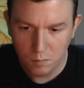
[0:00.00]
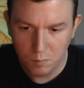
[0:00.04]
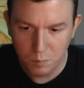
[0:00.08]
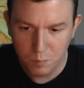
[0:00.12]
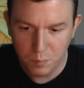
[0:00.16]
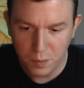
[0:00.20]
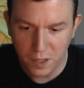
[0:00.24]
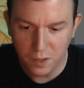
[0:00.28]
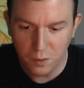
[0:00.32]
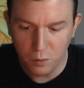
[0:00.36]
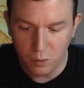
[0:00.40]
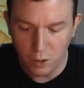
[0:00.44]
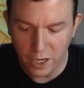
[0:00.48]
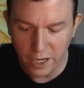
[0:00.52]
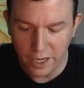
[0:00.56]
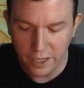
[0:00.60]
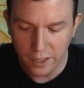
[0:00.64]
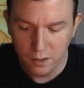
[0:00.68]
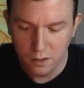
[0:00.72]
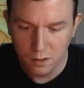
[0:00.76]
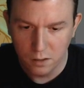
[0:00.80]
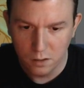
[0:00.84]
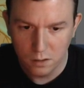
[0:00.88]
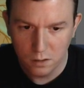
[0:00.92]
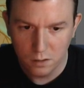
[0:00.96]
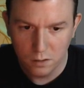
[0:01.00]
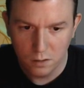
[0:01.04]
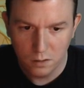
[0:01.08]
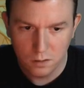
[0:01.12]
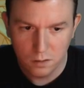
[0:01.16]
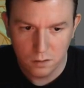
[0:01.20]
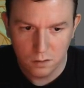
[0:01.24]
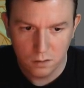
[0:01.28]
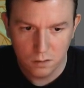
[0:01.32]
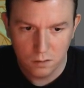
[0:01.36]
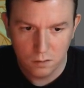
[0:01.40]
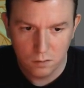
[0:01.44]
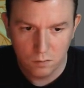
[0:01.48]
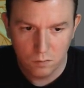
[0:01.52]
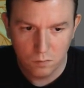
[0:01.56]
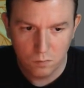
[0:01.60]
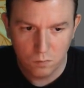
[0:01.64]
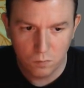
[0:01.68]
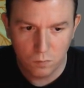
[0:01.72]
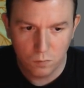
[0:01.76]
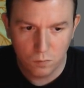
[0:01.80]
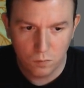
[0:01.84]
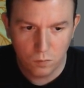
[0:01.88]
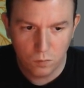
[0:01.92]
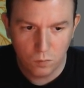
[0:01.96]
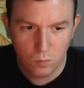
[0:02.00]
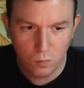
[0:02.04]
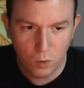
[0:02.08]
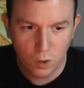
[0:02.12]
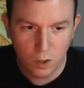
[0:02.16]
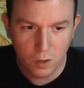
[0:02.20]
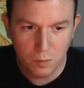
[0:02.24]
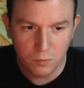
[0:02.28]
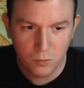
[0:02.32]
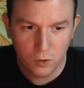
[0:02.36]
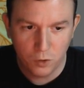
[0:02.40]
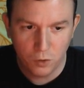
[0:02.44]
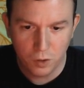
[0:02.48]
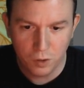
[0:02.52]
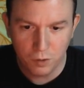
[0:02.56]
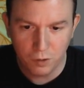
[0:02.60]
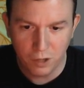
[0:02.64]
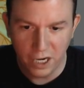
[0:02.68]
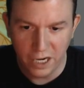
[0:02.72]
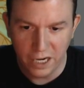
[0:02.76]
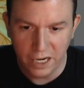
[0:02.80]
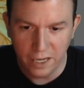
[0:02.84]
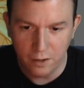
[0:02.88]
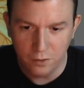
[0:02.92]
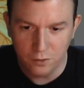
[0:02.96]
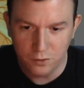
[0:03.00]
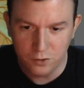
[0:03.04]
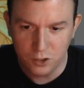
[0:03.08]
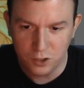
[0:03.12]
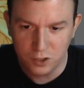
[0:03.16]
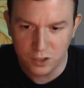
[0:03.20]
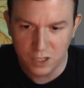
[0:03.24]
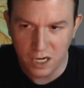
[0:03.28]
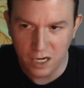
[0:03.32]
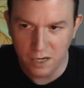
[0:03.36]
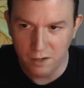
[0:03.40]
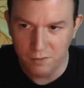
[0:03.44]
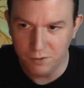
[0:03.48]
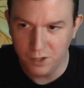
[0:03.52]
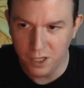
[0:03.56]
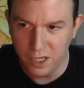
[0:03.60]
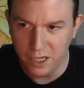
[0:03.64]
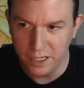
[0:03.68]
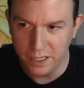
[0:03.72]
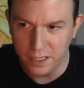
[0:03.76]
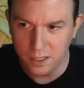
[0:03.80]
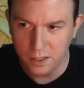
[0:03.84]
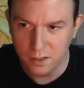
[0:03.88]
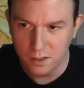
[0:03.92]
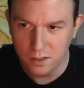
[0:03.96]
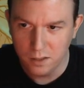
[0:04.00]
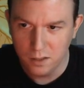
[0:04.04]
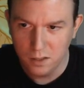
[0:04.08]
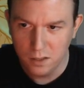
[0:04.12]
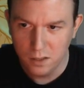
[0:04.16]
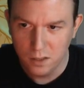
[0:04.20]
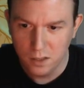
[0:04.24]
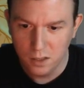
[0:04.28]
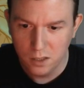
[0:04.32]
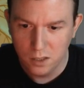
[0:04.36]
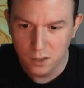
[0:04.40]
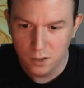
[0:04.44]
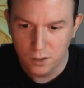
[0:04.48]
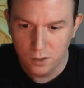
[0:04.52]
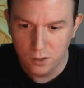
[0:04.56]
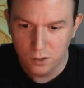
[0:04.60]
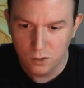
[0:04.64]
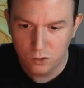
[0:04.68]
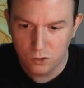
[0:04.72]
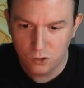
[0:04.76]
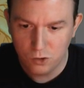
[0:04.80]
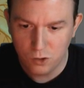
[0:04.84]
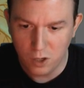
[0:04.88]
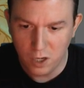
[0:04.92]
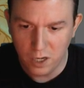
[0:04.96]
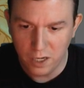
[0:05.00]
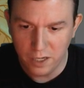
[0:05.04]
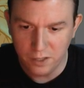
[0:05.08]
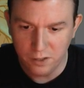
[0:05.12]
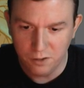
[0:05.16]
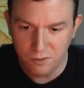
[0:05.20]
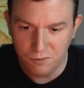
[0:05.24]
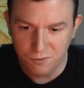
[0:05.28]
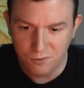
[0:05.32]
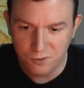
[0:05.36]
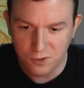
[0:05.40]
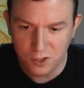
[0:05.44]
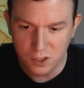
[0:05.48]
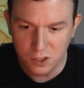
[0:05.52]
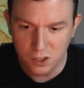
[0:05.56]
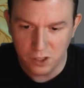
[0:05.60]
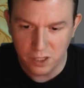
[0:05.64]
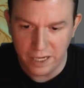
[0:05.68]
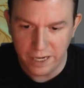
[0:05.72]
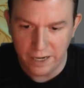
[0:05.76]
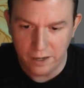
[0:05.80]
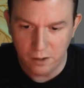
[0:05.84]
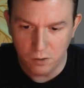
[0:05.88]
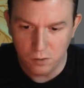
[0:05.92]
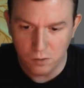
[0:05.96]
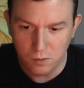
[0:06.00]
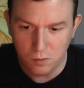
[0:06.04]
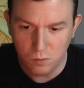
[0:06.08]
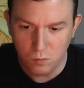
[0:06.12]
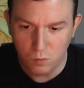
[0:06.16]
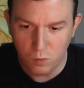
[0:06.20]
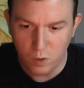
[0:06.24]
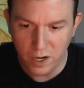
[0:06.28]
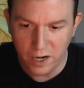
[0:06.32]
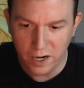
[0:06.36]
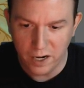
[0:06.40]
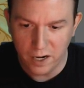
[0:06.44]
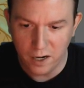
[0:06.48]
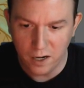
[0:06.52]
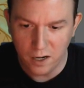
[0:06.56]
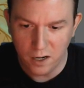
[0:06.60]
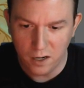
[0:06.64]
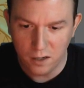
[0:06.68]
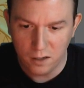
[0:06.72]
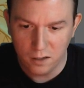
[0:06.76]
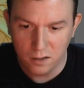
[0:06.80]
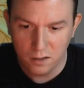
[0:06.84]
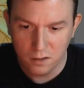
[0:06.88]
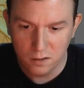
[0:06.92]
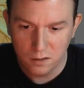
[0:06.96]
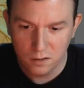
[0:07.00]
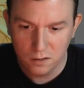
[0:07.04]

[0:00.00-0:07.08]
By the way, what I'm doing right now is just kind of like trying to feel out where